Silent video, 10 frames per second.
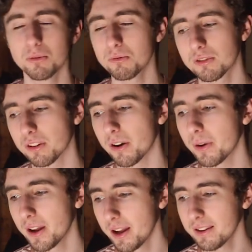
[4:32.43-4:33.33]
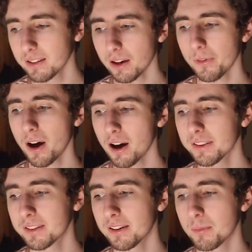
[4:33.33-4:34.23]
all, so it's kind of
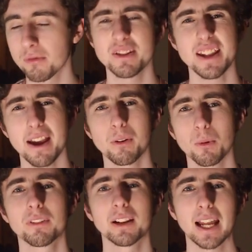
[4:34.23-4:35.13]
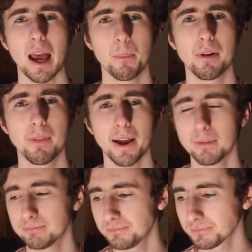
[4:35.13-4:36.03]
hard to predict what's going to happen in
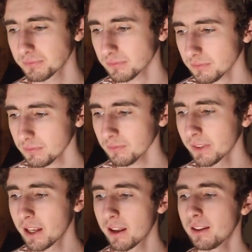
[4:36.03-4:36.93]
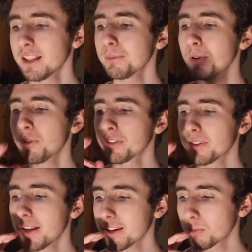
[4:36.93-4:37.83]
that. Let's move on to
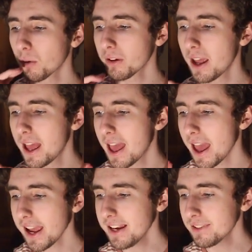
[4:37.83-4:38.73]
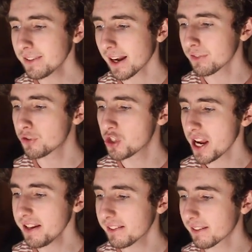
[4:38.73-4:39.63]
the next one. Aiden and
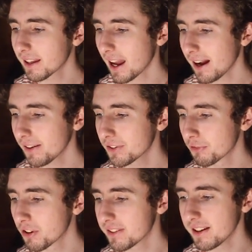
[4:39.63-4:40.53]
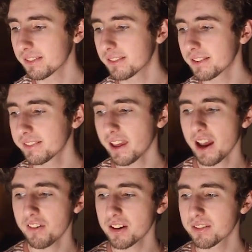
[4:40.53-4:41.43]
Jace can't resist
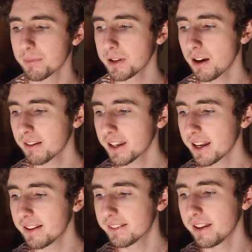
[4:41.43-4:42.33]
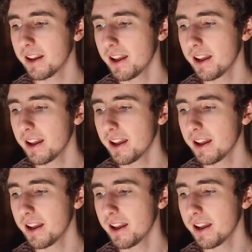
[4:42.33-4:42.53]
scaring some young kids